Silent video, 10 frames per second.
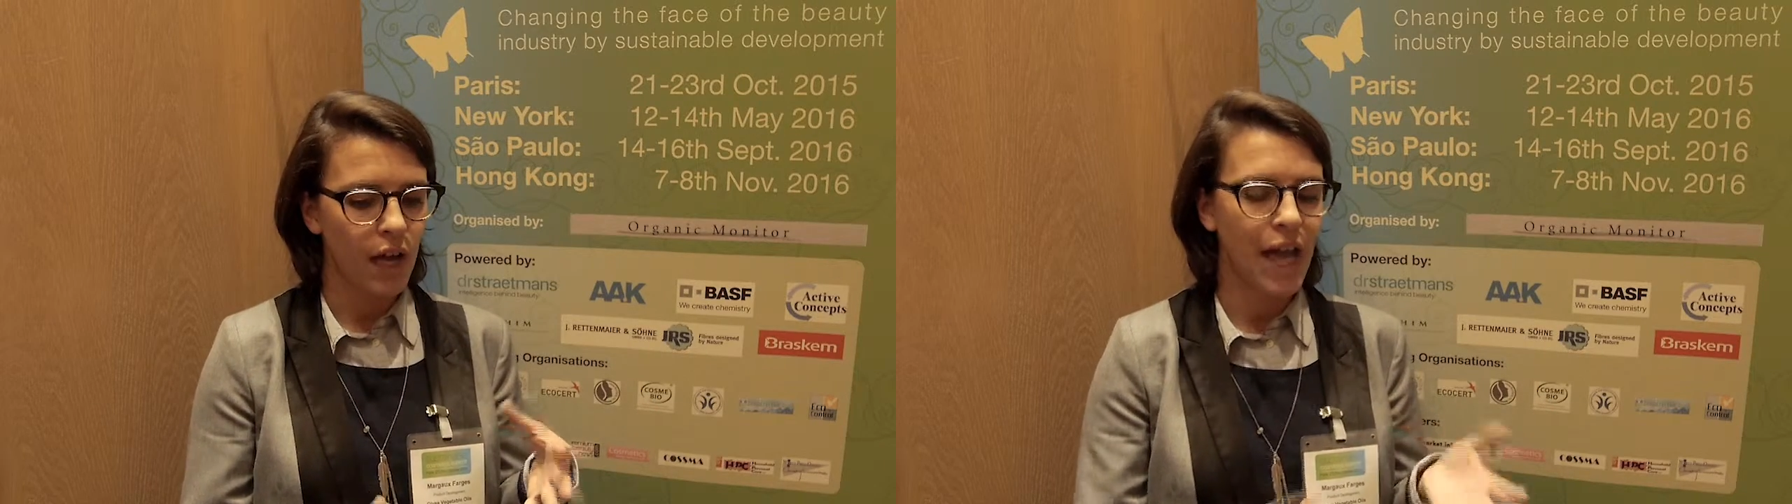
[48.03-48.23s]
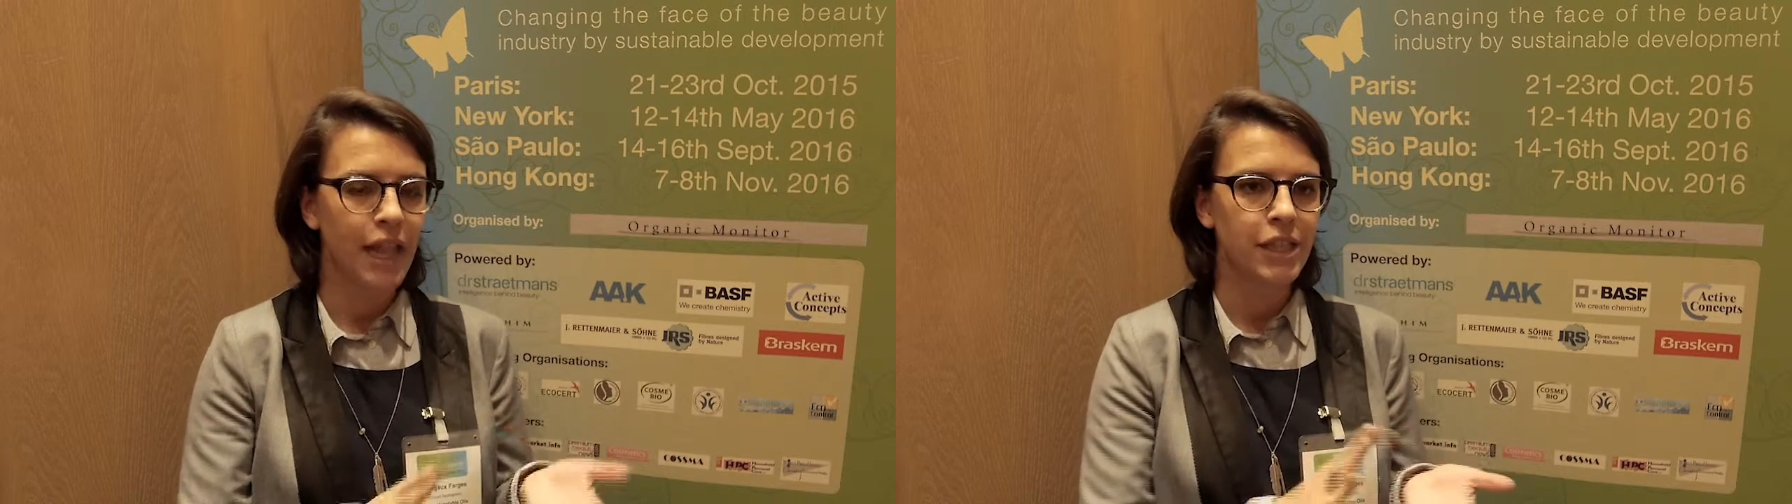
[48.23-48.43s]

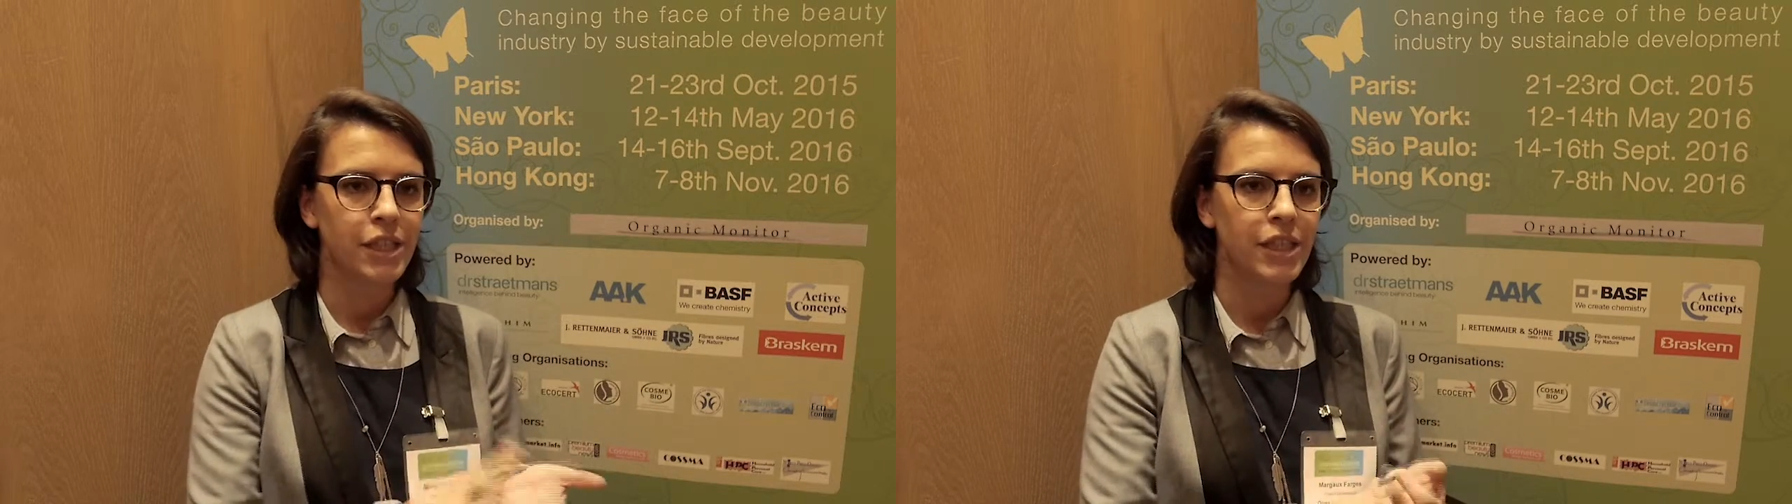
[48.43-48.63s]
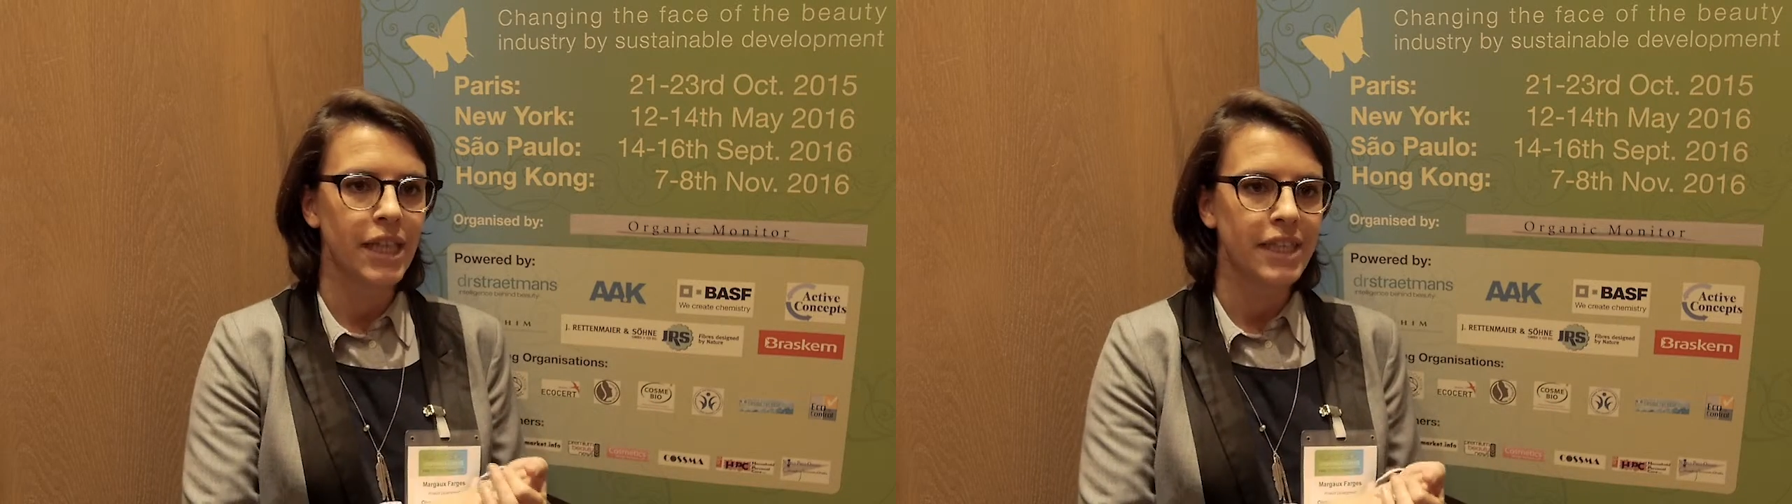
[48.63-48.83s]

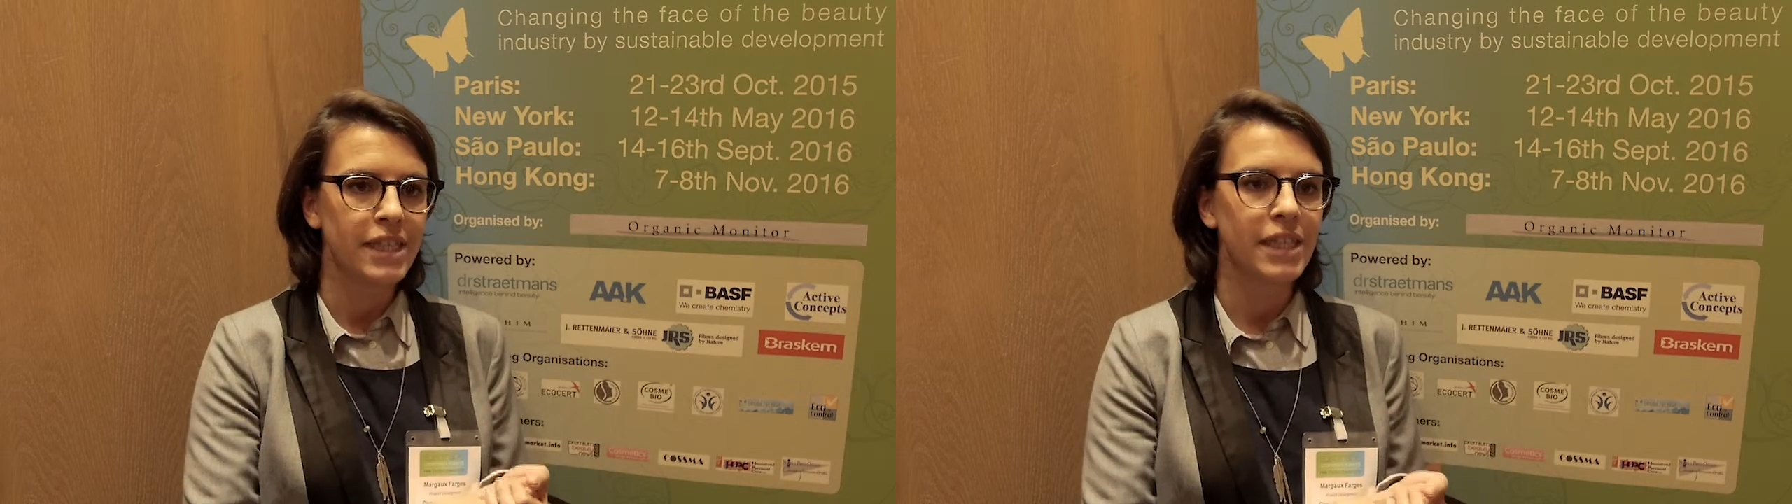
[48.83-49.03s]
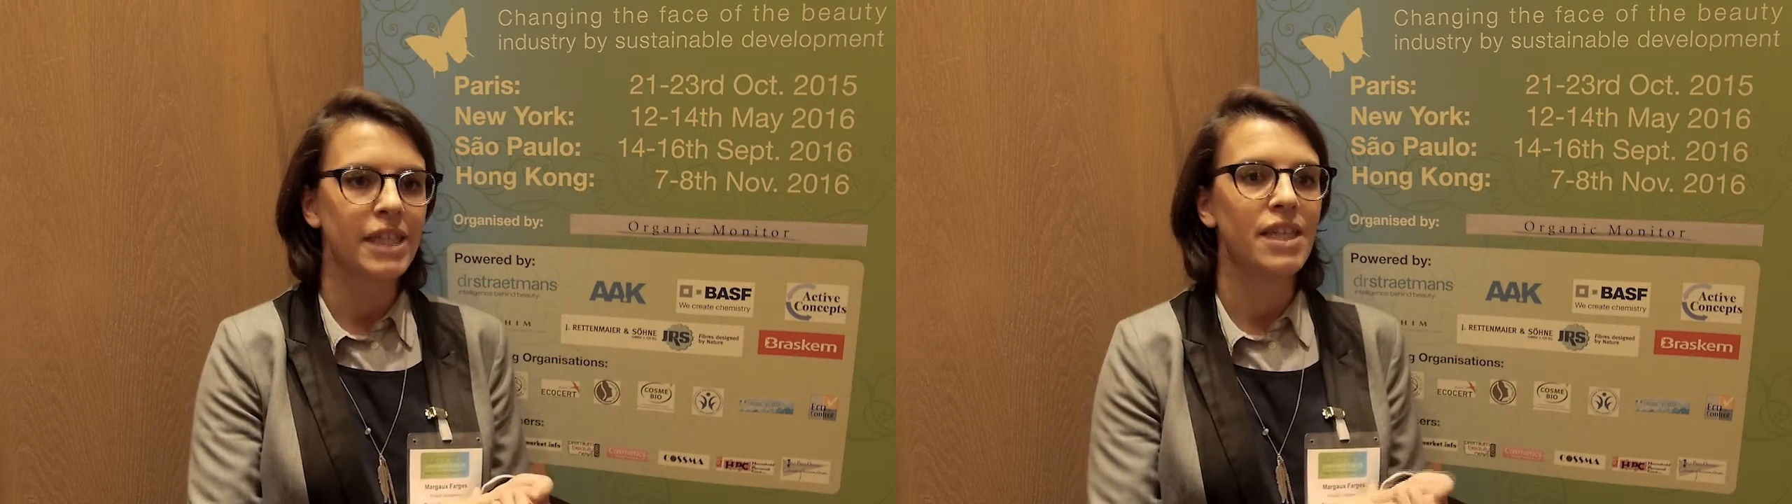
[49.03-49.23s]

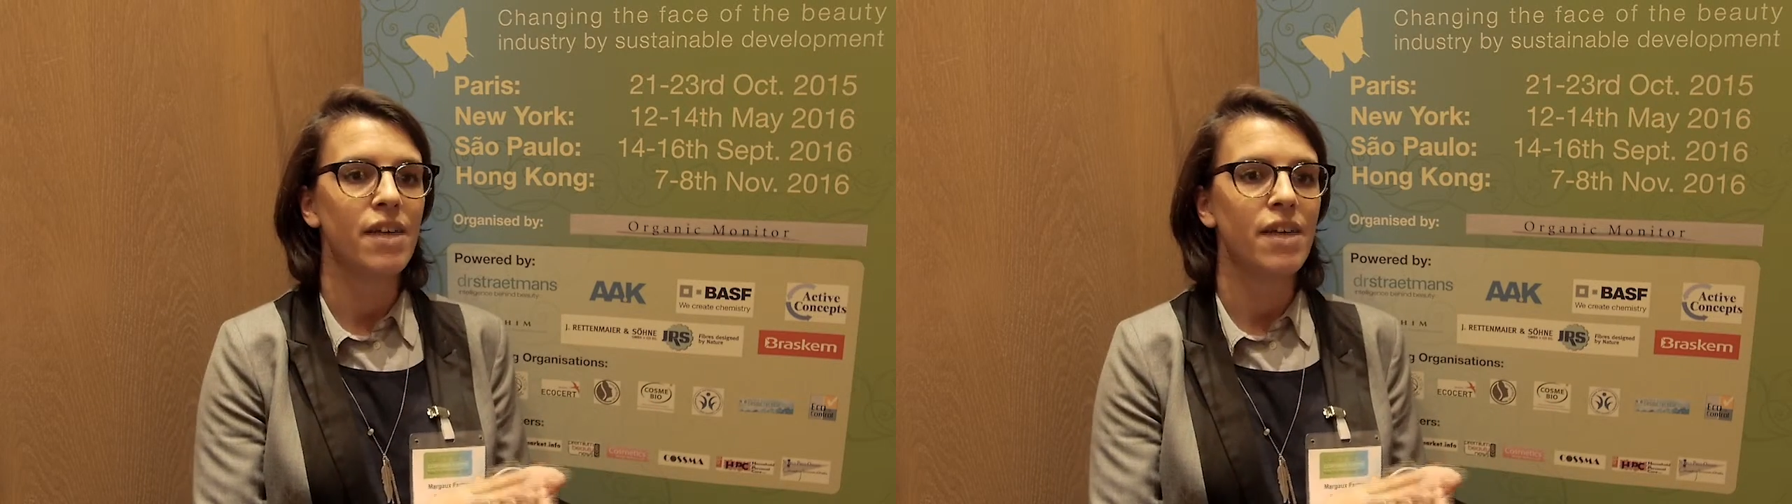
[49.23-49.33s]
calculating